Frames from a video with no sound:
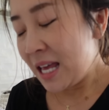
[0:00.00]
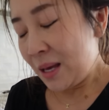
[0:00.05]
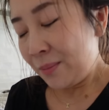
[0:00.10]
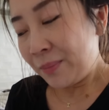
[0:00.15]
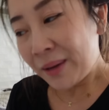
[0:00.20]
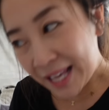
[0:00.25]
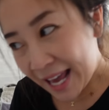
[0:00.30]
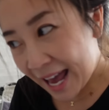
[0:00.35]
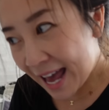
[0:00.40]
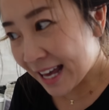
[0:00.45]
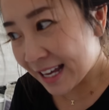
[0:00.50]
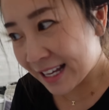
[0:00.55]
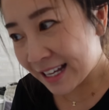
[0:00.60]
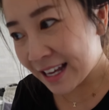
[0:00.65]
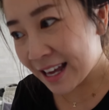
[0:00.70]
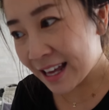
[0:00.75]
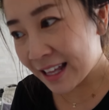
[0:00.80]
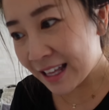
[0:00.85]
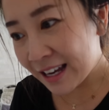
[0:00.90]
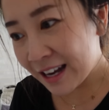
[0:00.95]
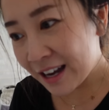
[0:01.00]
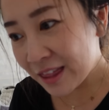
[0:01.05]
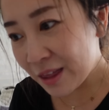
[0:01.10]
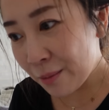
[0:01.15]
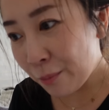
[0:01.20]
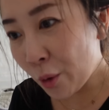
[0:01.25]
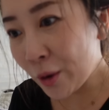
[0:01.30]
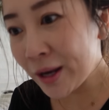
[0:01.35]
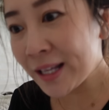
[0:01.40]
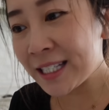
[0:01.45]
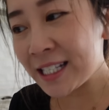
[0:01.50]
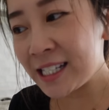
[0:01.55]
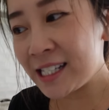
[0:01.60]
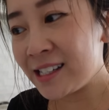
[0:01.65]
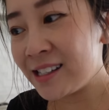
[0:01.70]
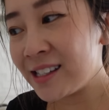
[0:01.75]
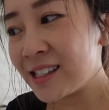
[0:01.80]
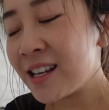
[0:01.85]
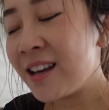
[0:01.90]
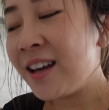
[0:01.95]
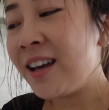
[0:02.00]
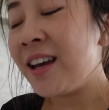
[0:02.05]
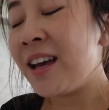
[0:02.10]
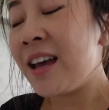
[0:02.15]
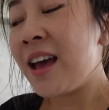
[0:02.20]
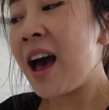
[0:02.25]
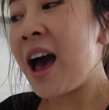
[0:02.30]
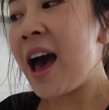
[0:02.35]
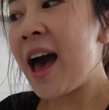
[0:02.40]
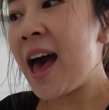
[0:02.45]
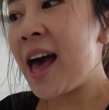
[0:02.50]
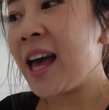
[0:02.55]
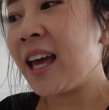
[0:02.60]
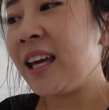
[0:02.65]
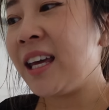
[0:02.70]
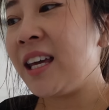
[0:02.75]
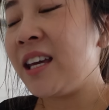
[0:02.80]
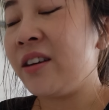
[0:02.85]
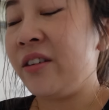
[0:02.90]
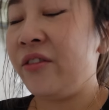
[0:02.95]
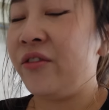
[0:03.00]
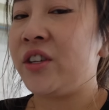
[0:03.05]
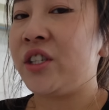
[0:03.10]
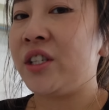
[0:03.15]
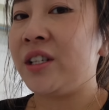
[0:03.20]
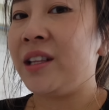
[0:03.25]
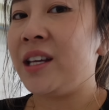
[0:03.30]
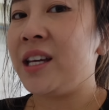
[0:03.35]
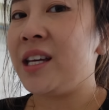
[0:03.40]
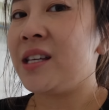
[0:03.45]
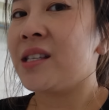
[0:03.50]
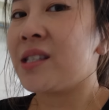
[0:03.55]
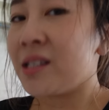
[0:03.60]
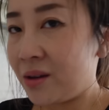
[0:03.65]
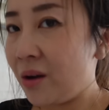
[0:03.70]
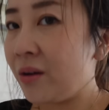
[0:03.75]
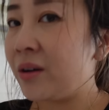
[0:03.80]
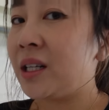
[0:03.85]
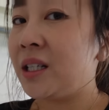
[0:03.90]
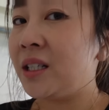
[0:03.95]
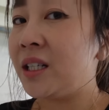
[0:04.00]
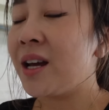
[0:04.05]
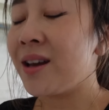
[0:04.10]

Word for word: But yeah, the point is I officially started.